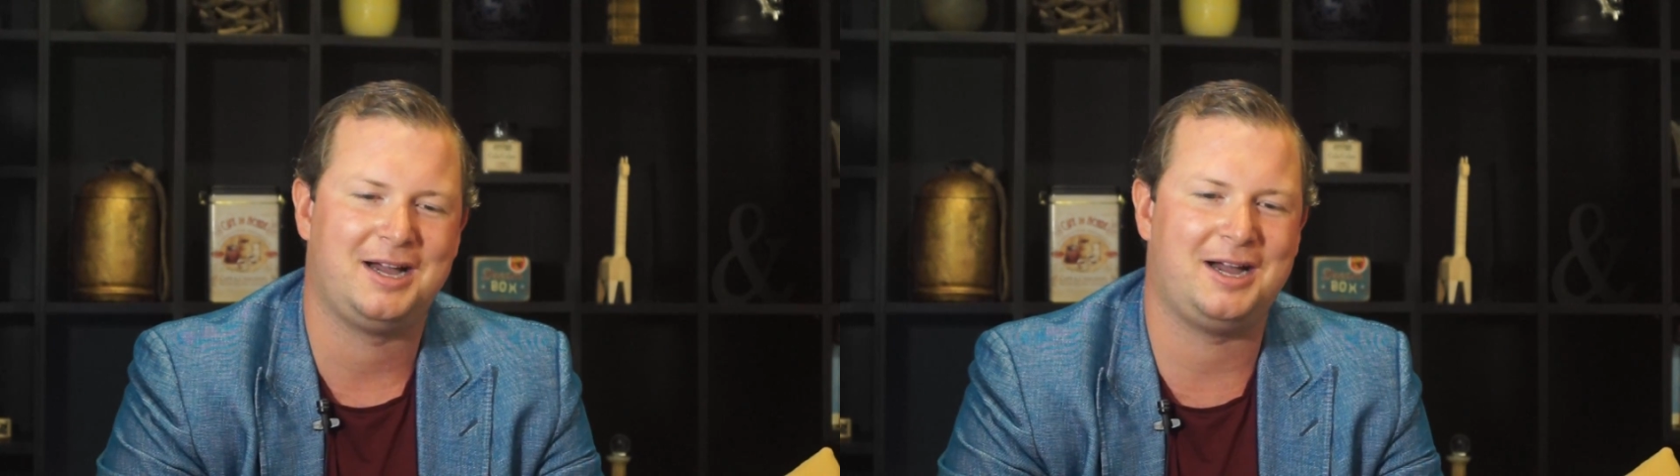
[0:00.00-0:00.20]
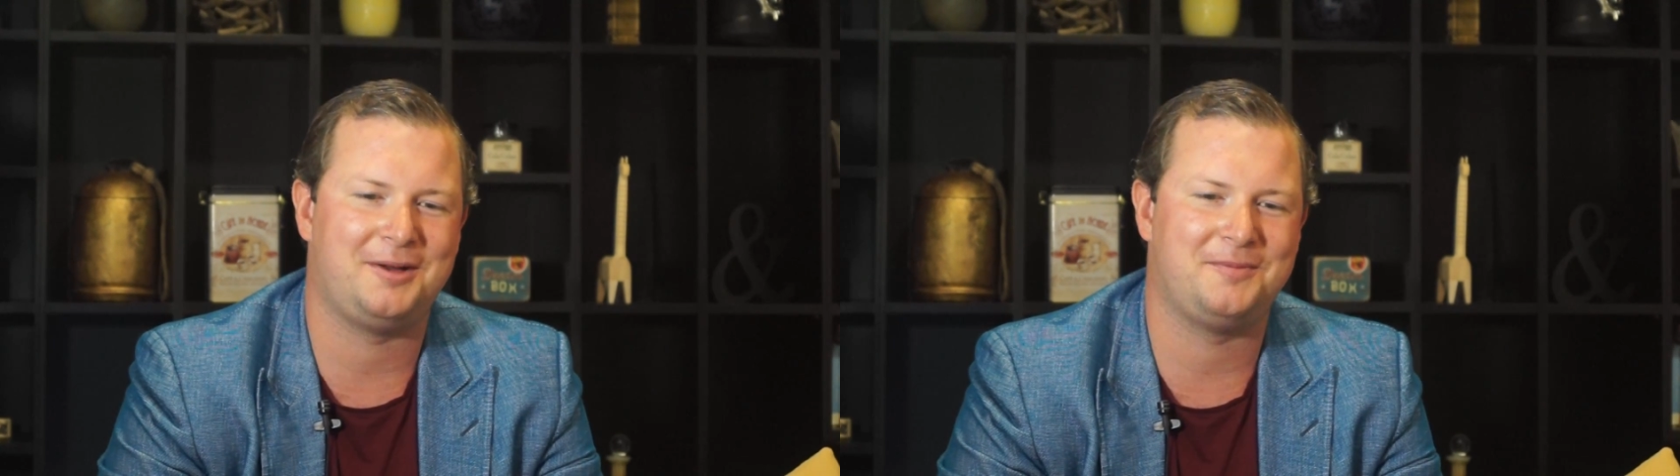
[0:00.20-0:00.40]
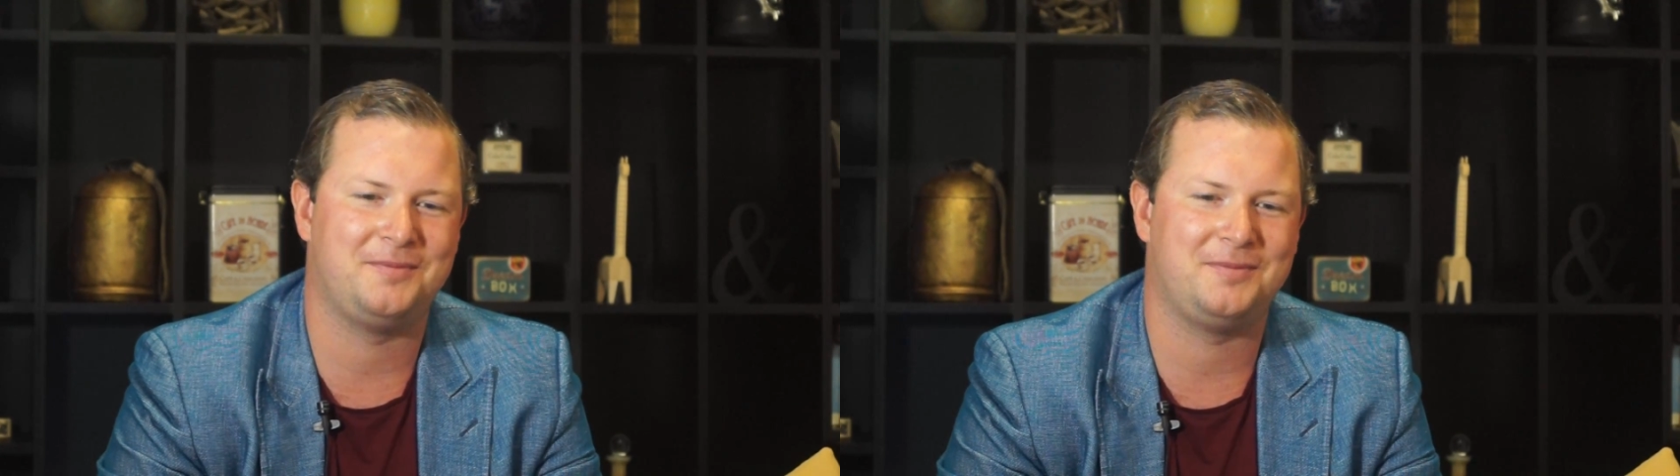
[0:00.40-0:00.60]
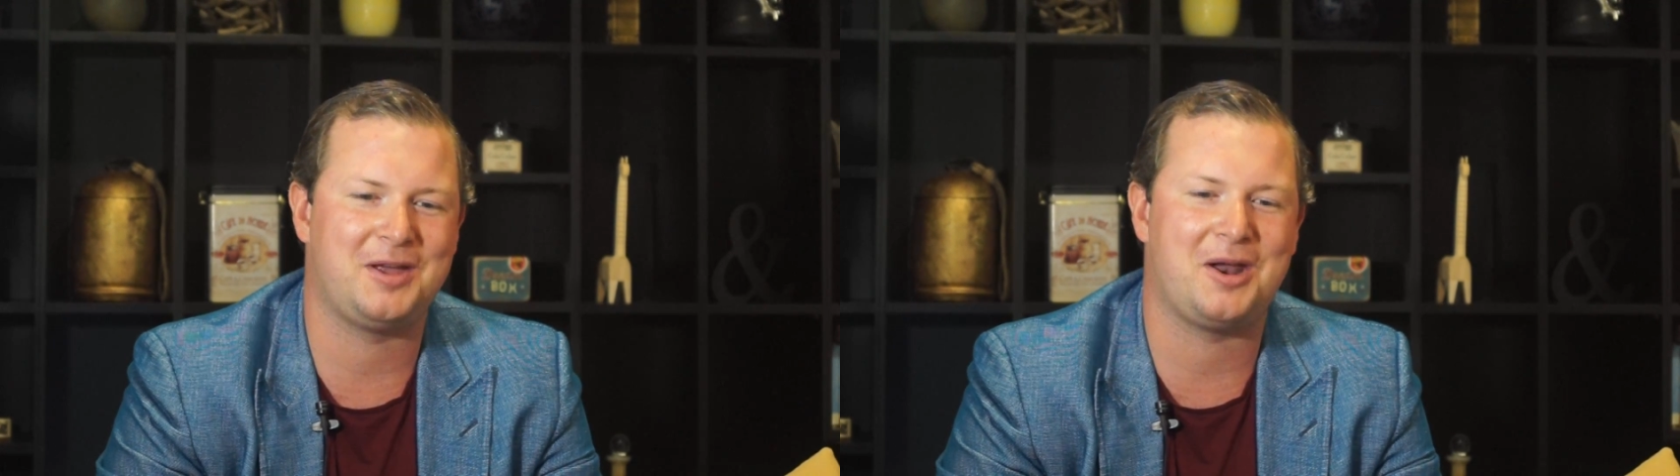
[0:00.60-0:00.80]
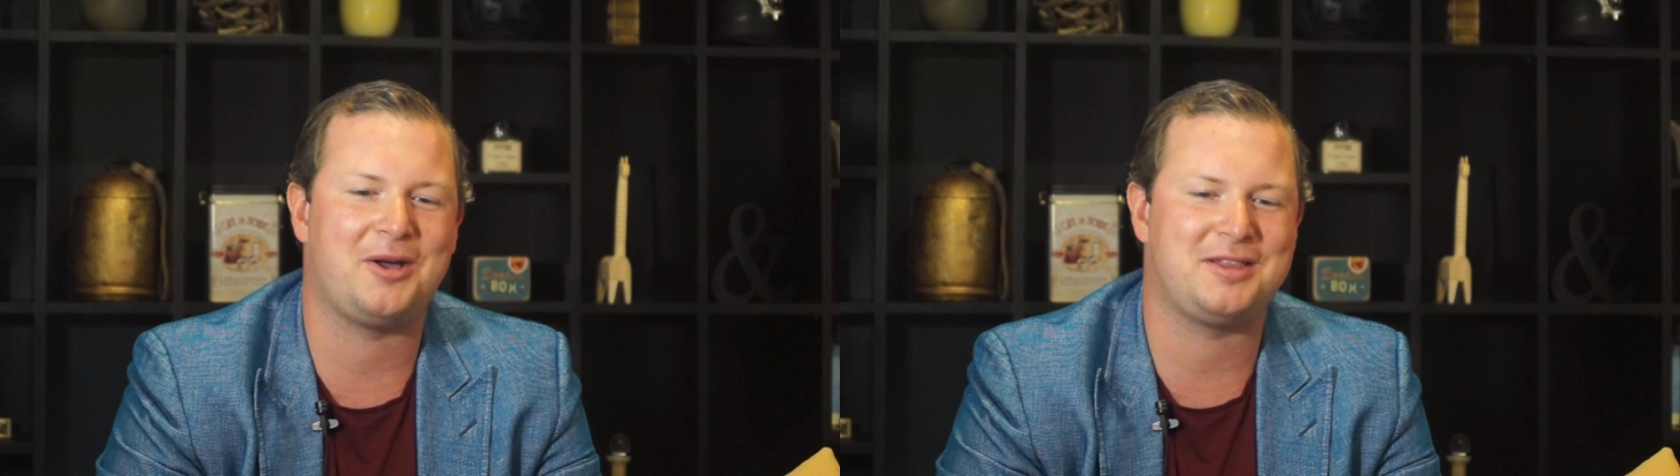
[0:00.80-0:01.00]
Um,
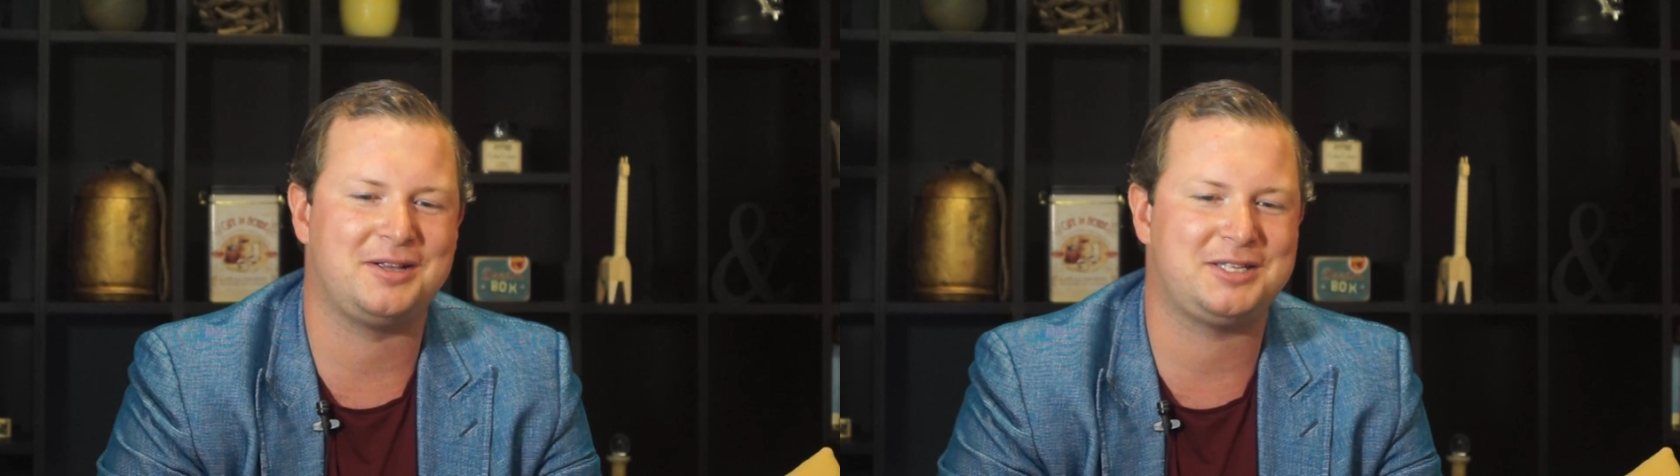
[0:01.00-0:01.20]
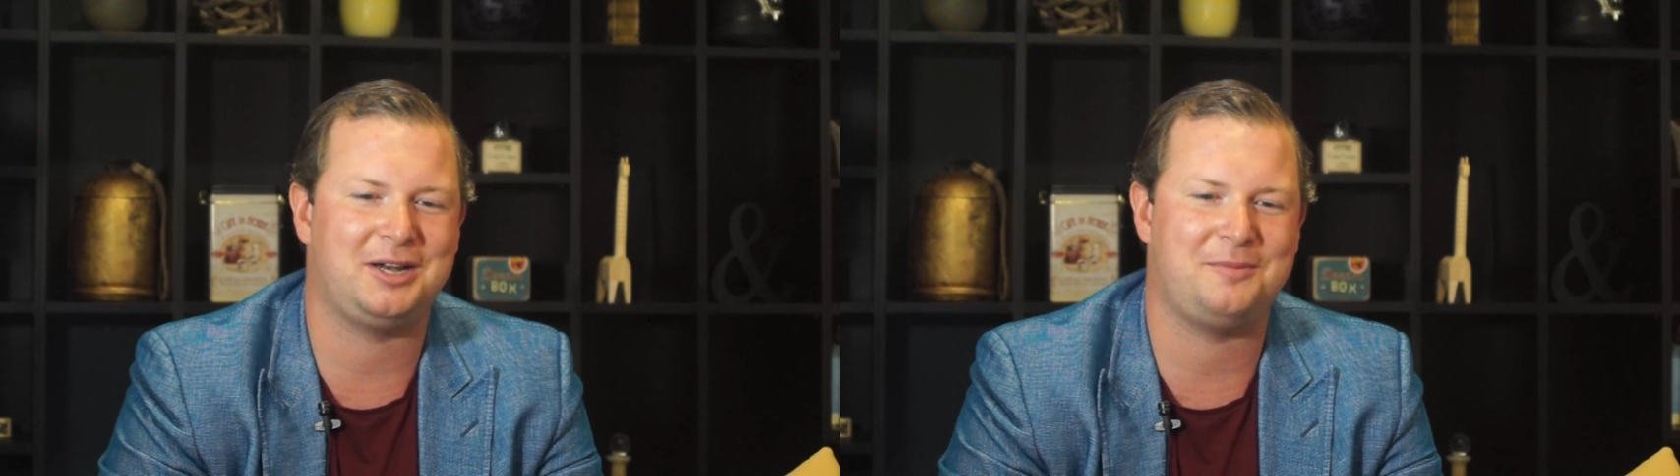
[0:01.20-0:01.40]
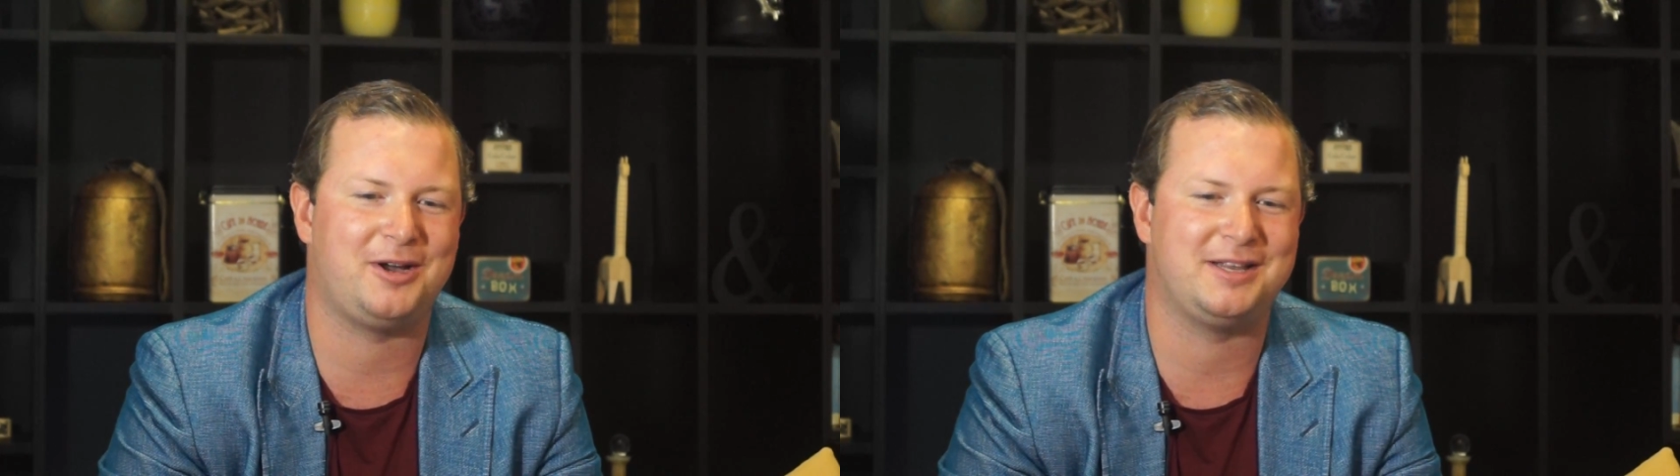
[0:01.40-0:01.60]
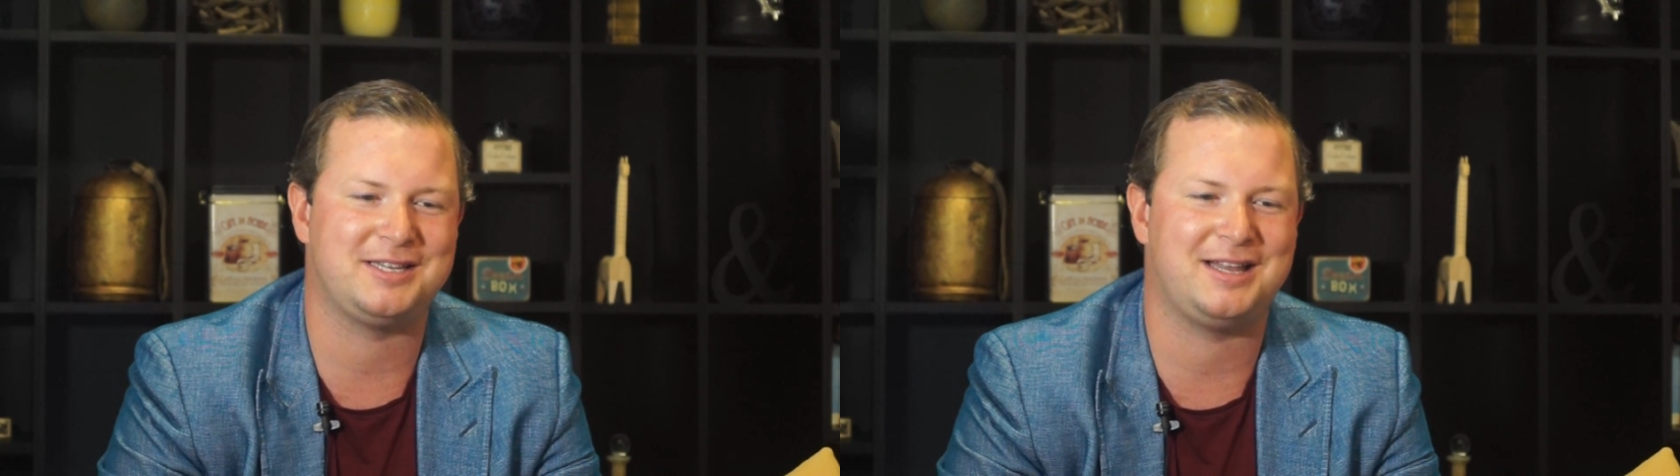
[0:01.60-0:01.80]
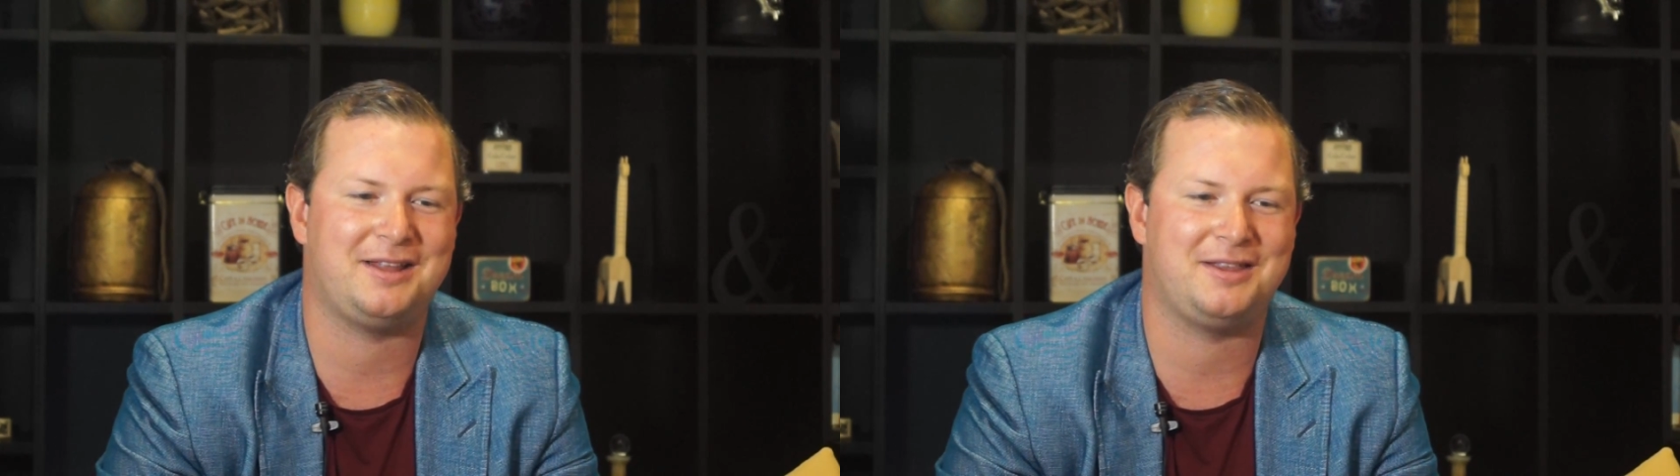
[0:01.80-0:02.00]
no, no, I, I, totally buy
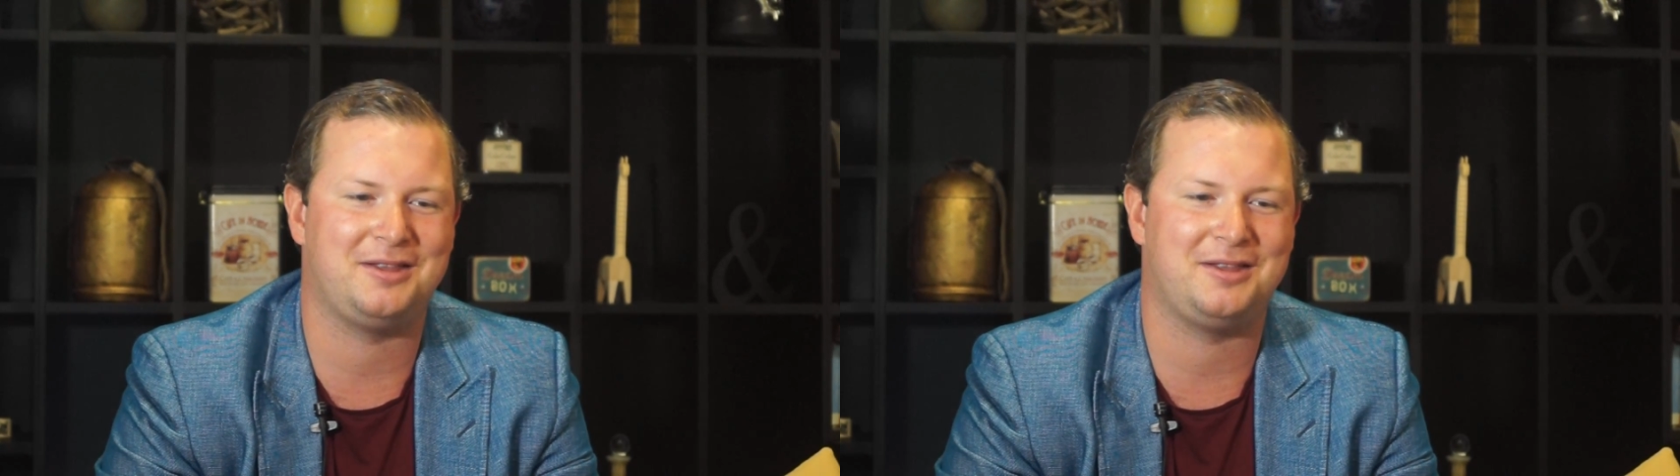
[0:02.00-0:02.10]
into that.